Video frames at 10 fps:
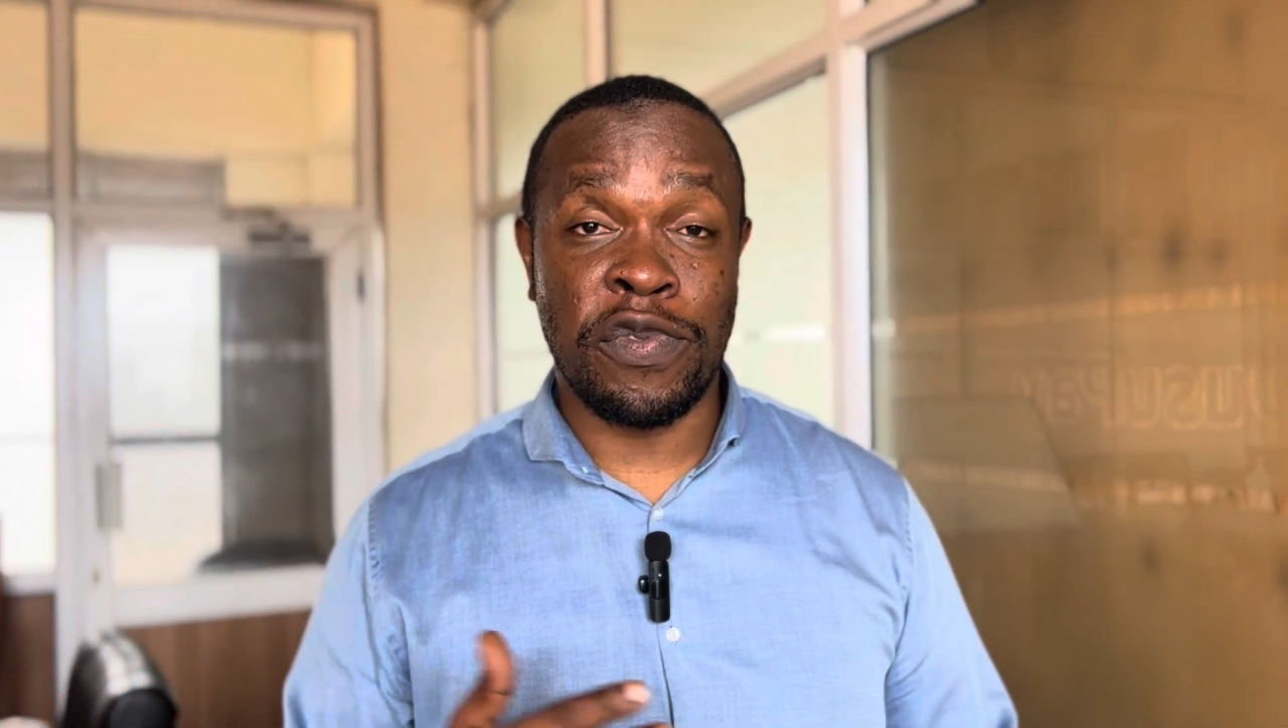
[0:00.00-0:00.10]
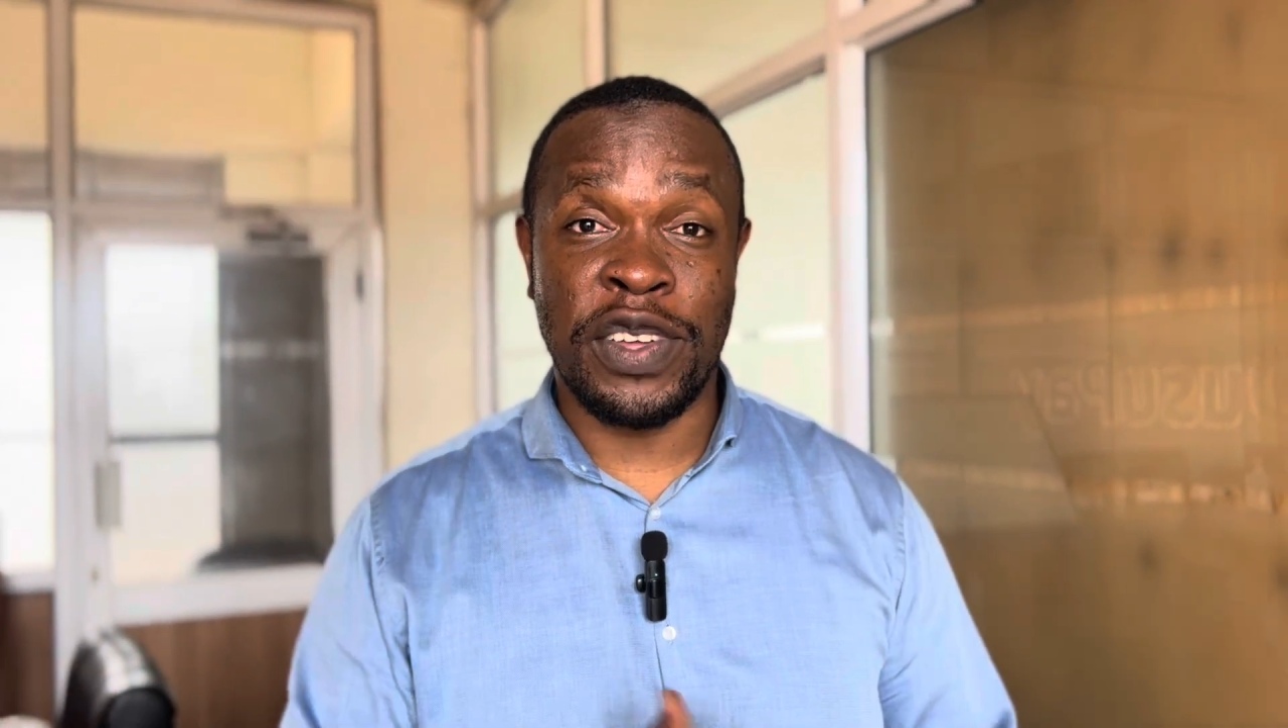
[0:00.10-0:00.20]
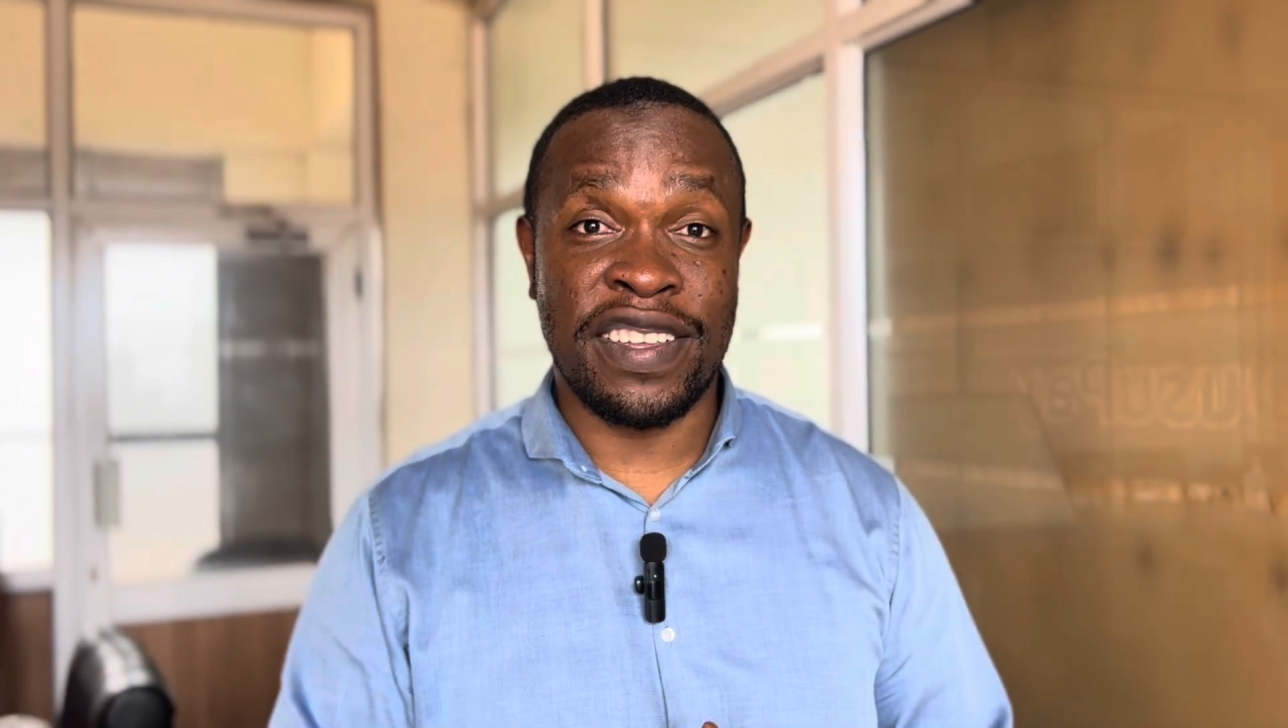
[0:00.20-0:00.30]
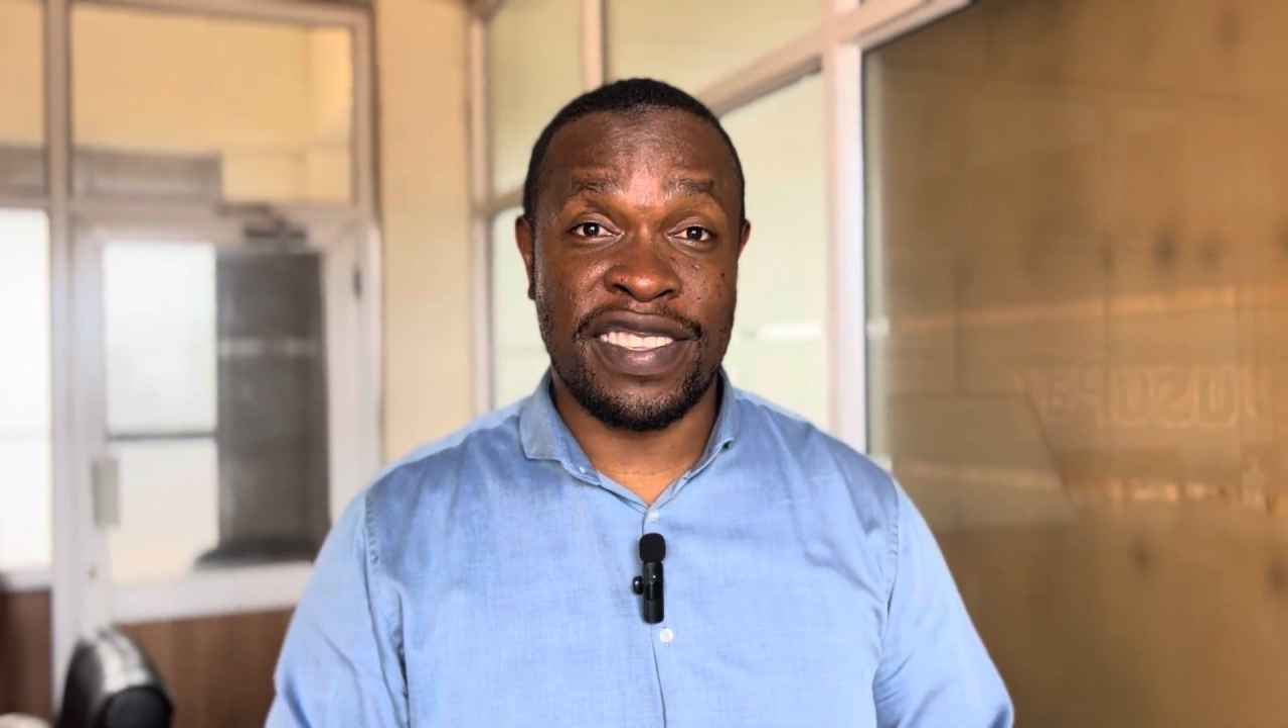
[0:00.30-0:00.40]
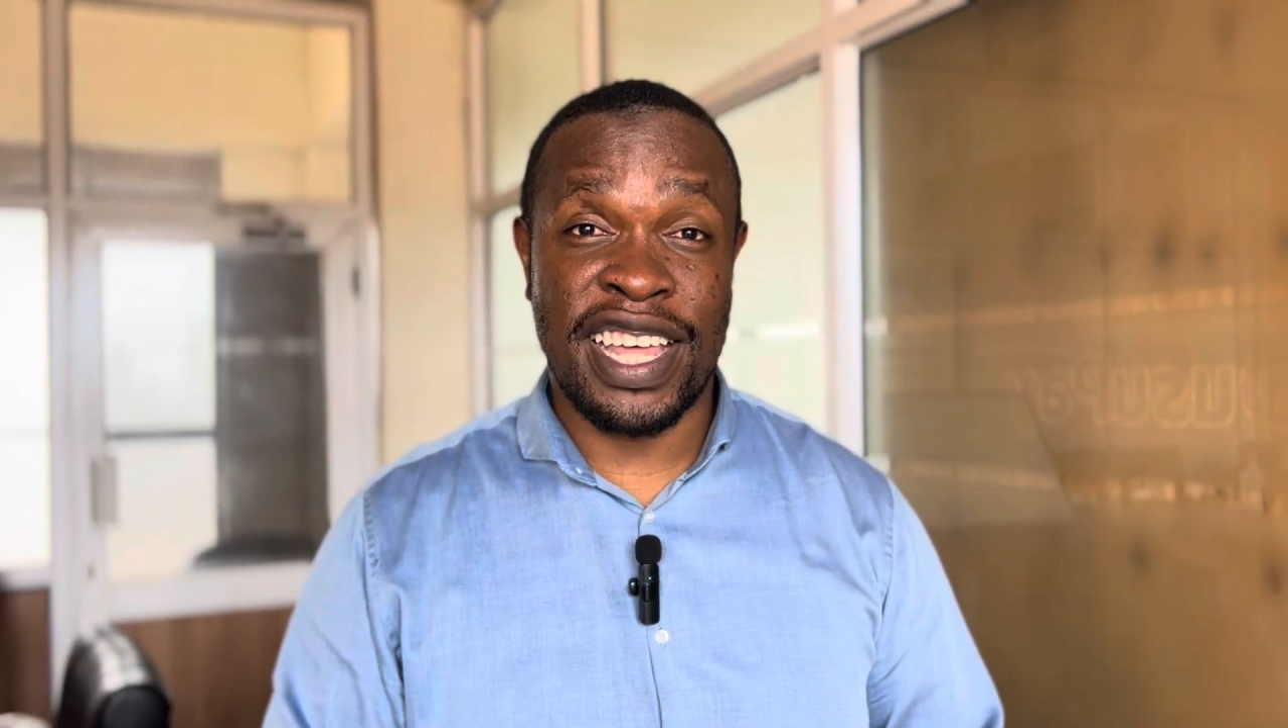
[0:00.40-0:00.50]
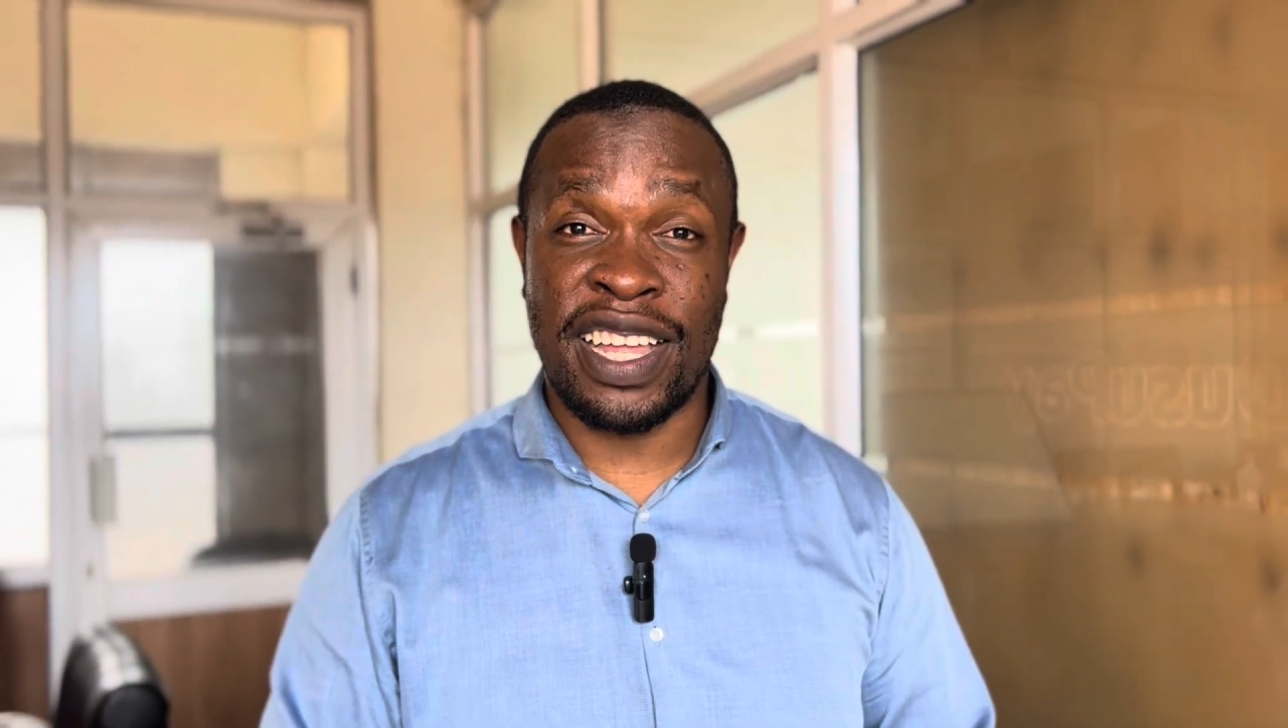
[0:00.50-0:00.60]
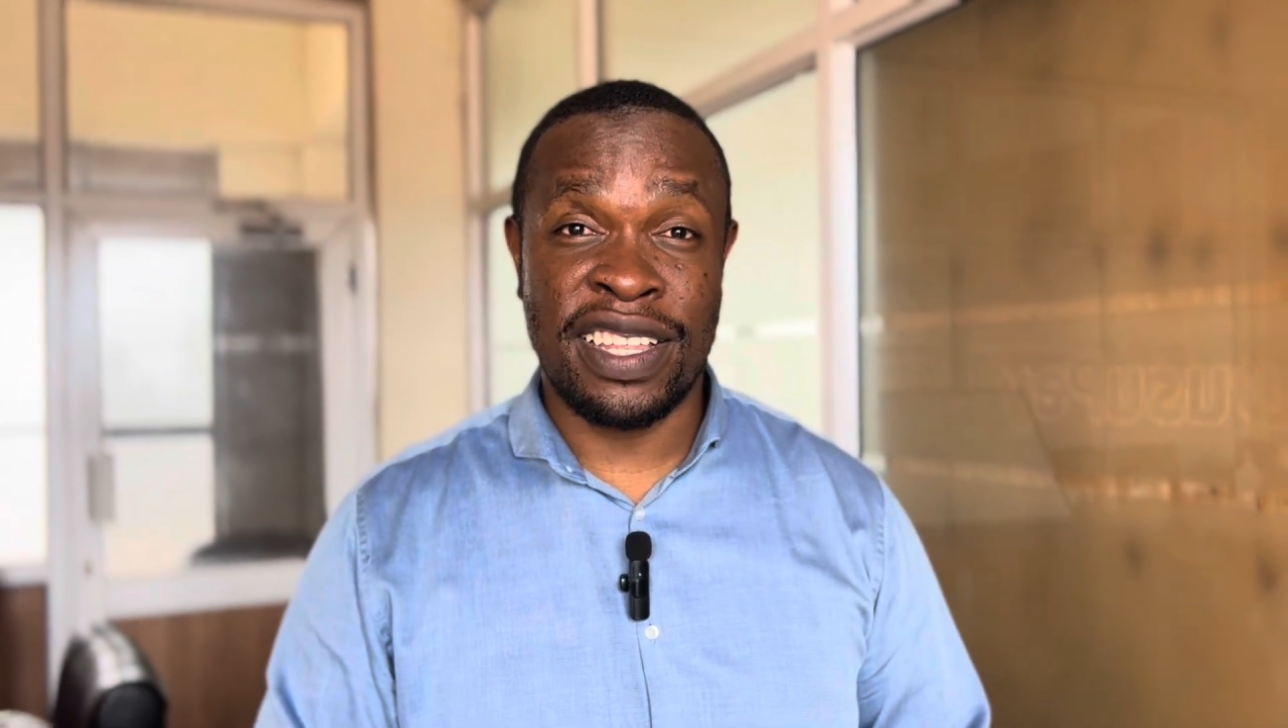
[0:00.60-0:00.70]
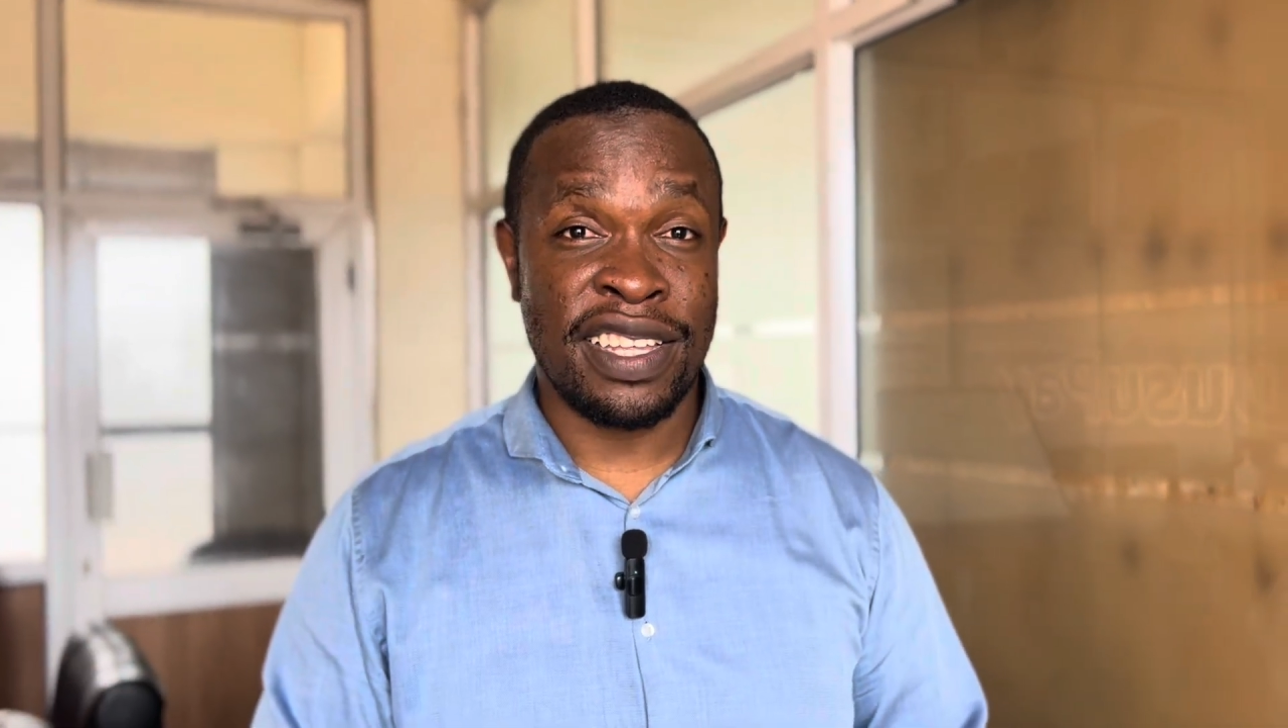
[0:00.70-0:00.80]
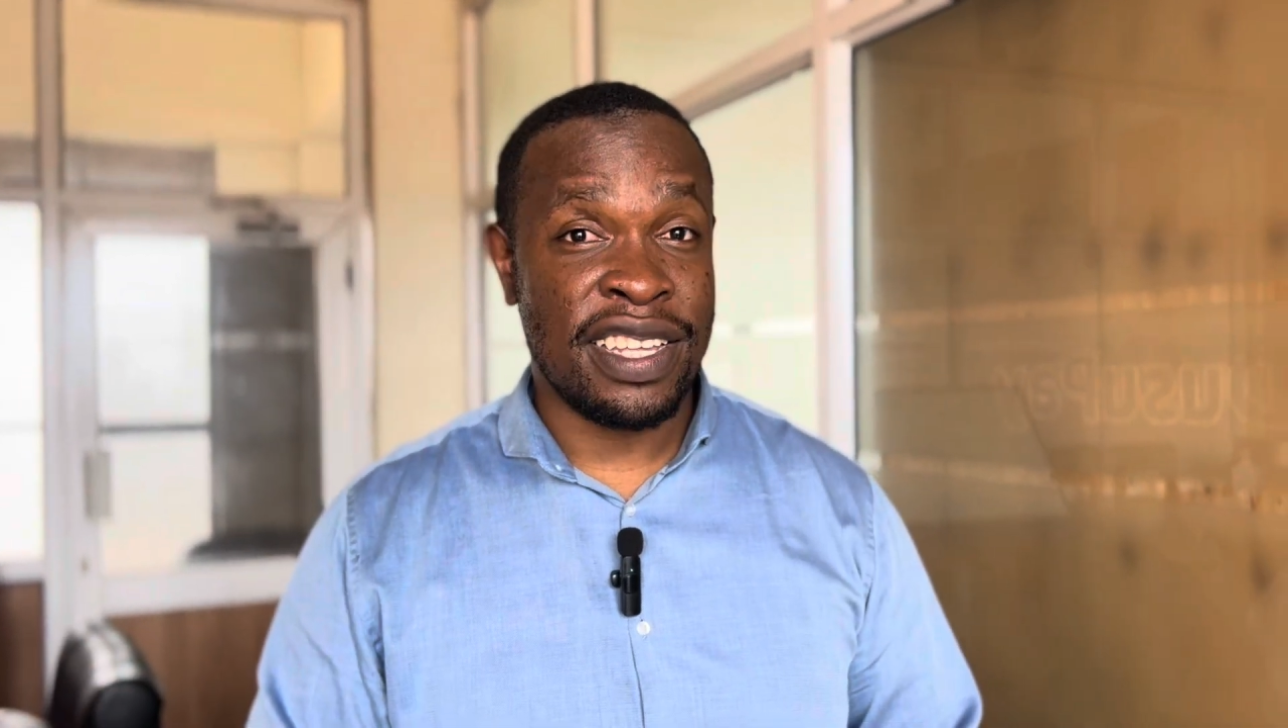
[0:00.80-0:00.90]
fix their